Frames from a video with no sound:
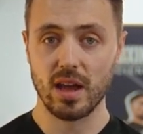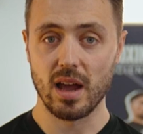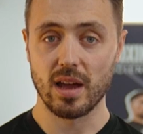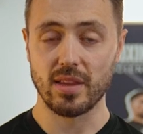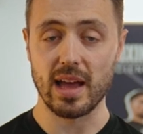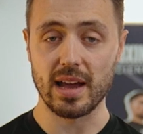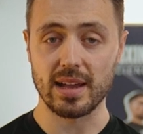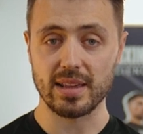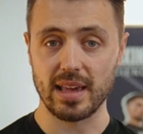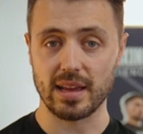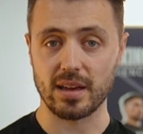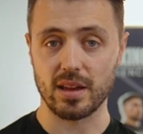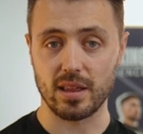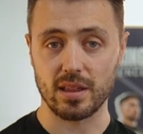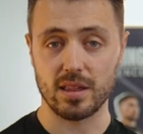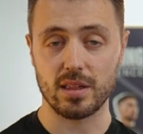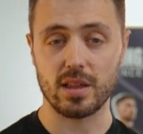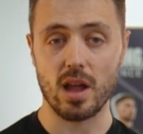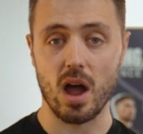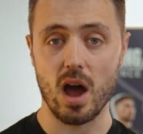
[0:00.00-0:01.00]
And like I said at the
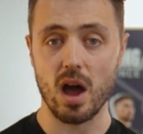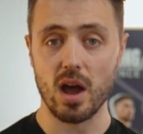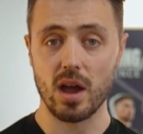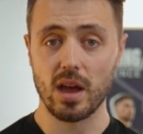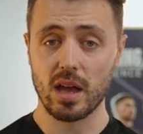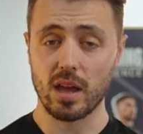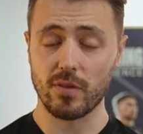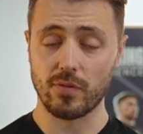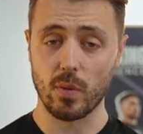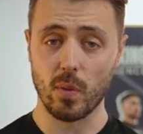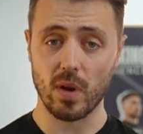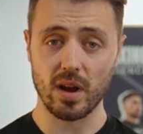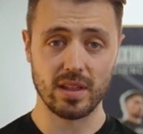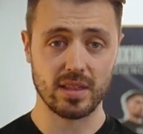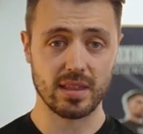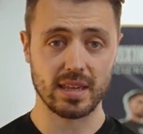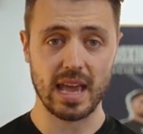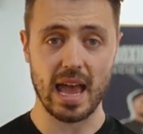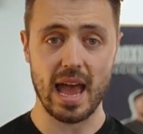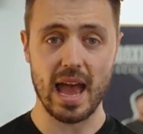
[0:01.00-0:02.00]
start, if you're wanting
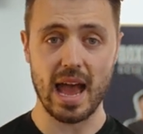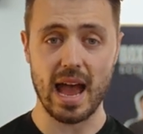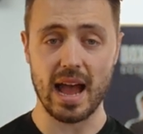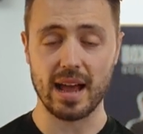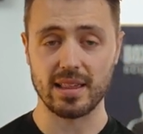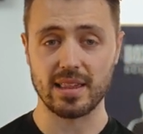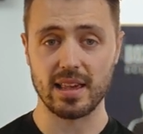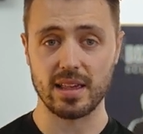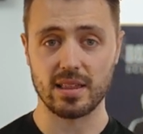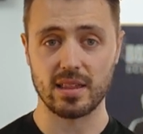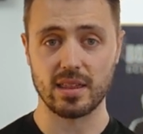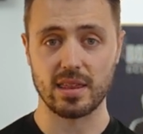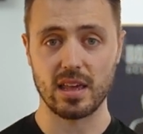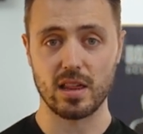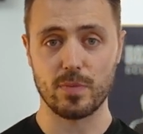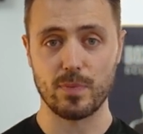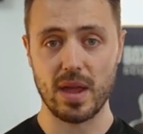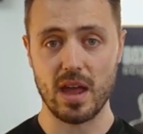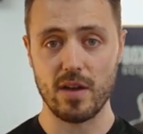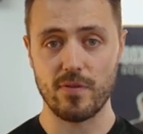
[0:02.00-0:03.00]
to get access to
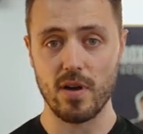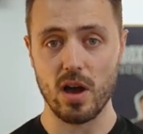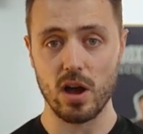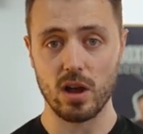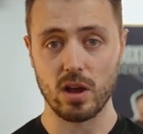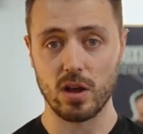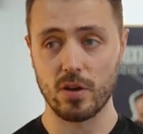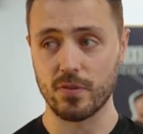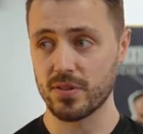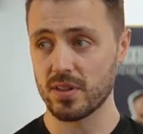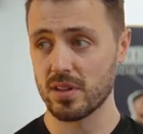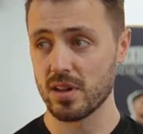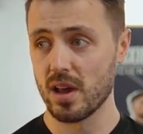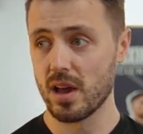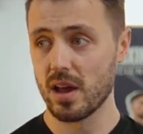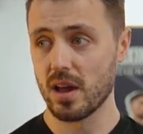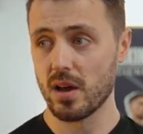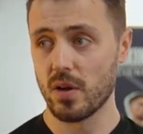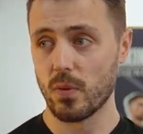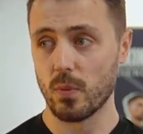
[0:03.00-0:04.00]
these BFR cuffs,
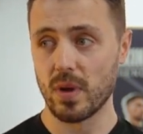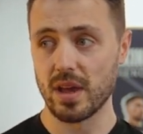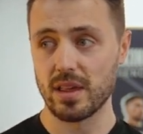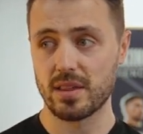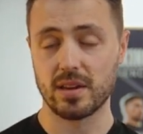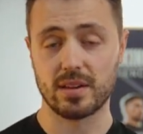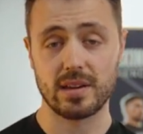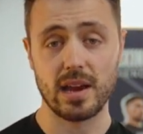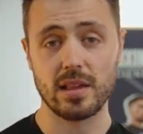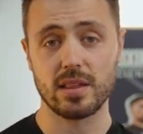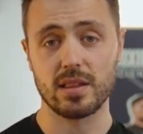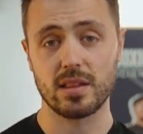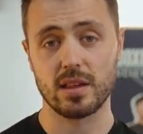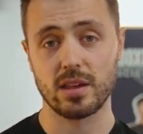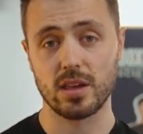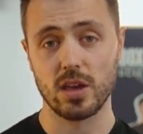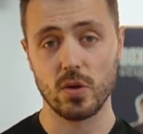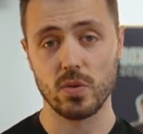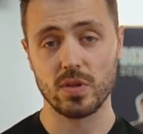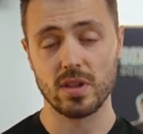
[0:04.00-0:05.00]
we suggest to
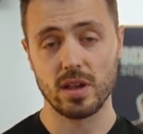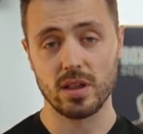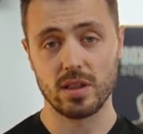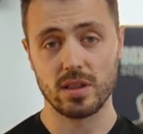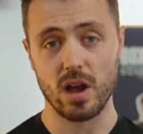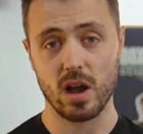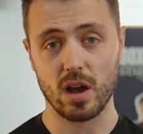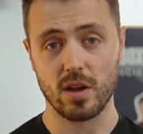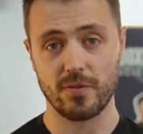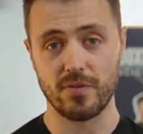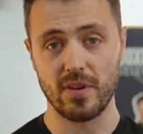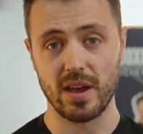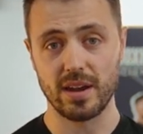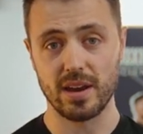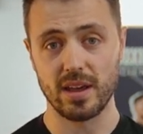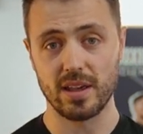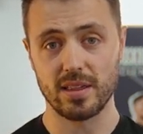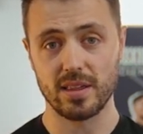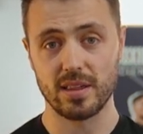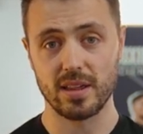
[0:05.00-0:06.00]
use Saga
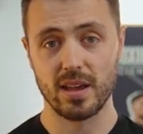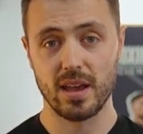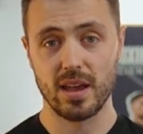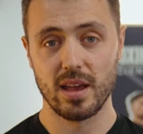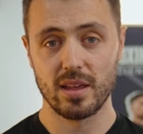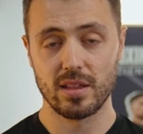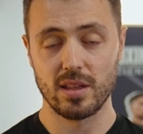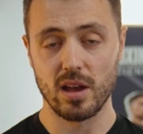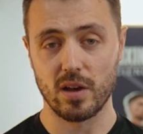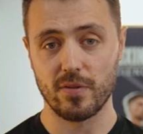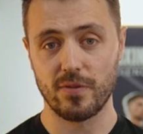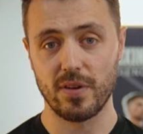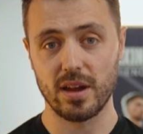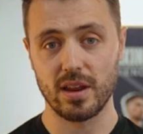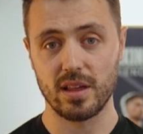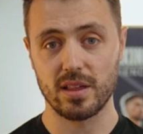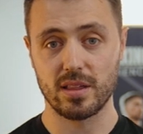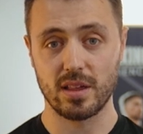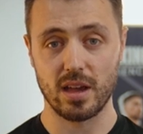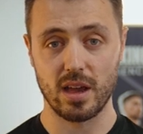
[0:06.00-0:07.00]
Fitness. Saga
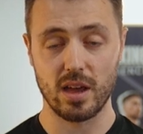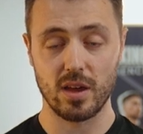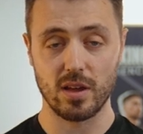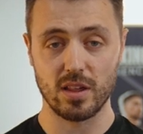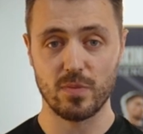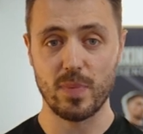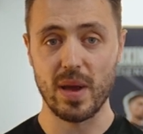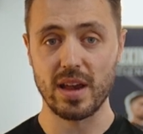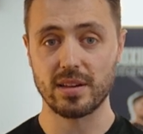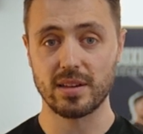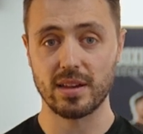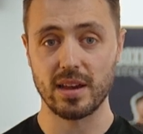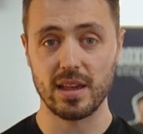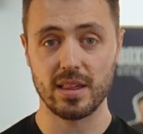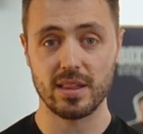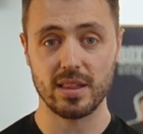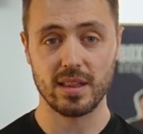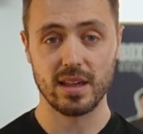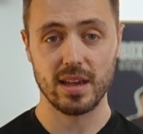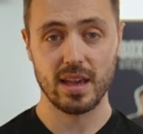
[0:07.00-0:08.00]
Fitness are
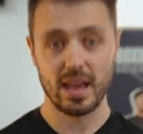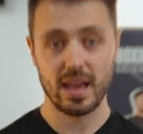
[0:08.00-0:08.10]
specialists